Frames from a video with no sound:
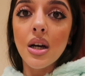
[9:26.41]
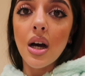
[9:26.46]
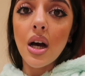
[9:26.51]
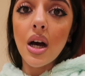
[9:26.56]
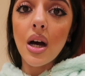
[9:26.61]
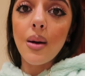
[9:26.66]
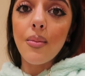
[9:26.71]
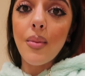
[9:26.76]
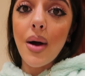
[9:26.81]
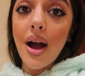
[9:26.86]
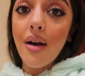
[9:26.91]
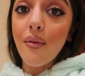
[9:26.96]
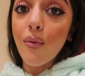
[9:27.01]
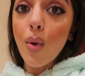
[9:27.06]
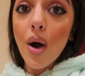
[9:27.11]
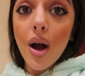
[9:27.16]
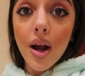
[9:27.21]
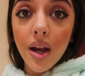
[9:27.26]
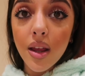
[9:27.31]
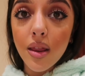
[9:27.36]
I have
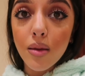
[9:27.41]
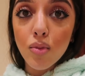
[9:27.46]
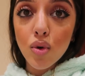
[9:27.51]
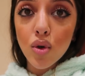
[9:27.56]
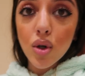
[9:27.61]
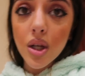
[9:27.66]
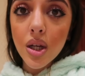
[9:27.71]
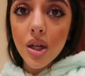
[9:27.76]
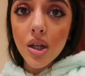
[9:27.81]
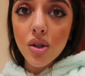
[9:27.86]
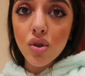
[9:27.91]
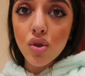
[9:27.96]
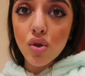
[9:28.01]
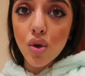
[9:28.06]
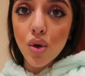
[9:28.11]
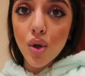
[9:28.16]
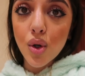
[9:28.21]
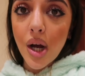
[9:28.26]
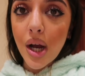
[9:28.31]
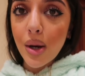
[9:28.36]
work in the morning,
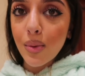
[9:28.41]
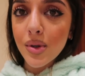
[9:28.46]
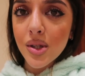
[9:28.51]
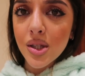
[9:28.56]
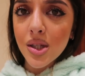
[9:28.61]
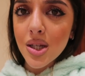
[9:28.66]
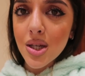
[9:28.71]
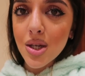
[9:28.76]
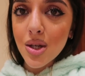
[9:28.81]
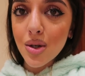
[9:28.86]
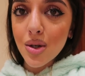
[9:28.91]
so I will see